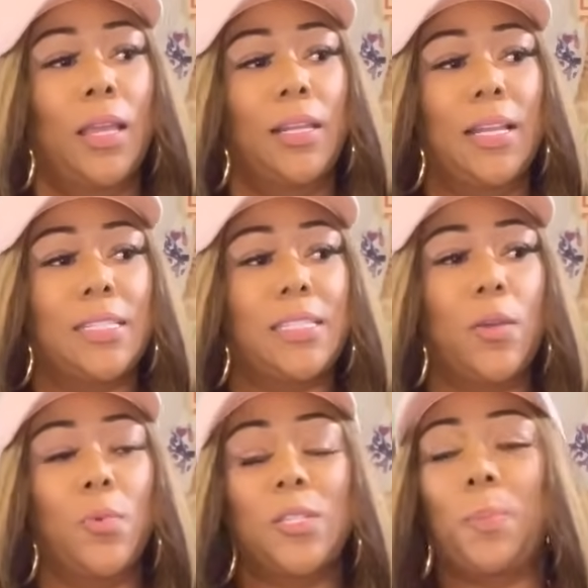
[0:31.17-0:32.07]
Let's
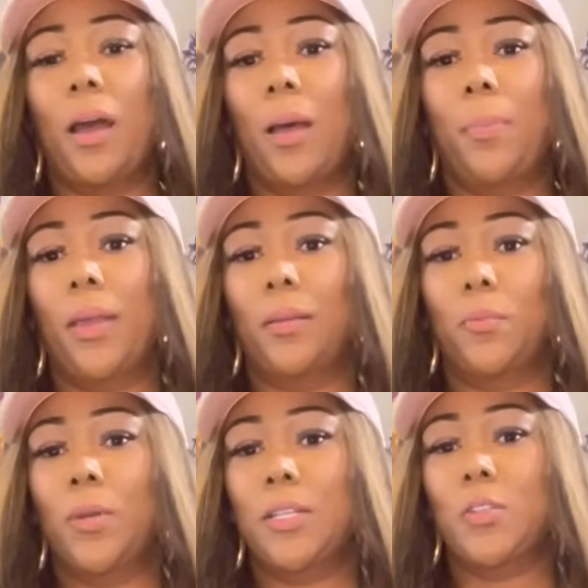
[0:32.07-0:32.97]
see what's popping.
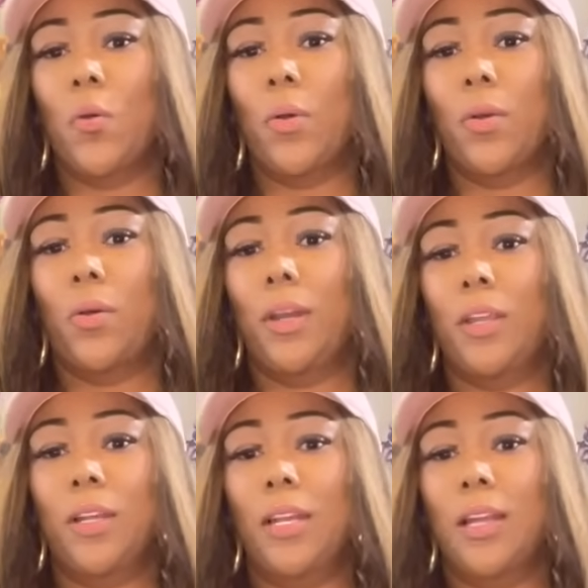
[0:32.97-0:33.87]
What is going on in
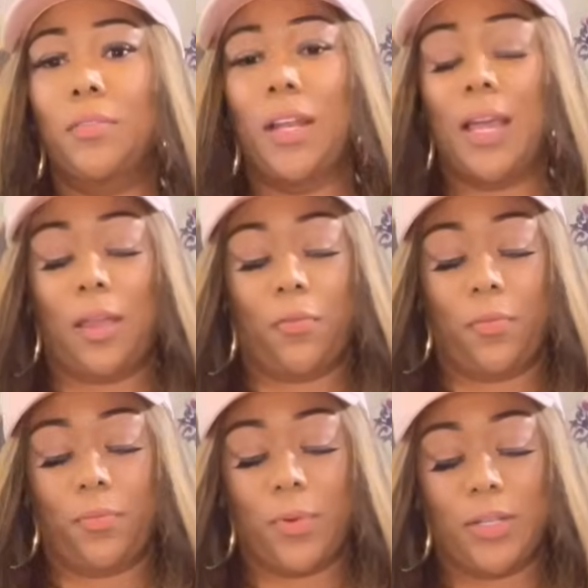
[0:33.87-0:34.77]
your love life?
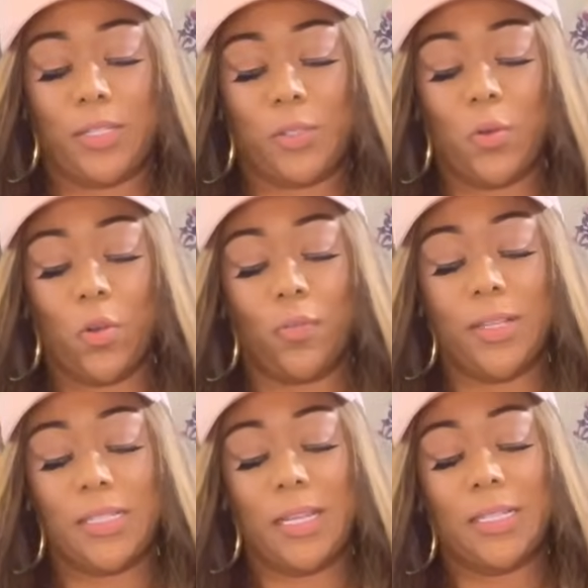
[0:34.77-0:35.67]
What does
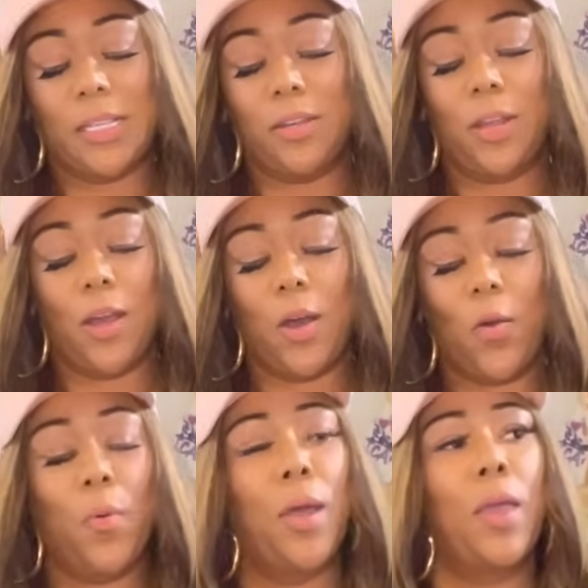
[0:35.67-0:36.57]
Taurus need to
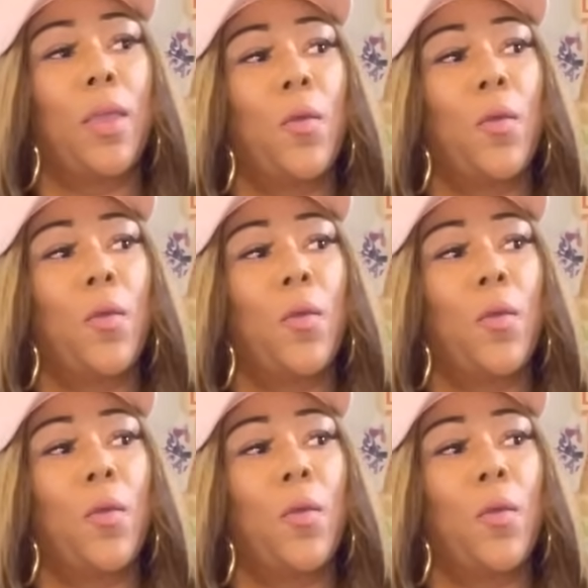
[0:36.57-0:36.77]
know?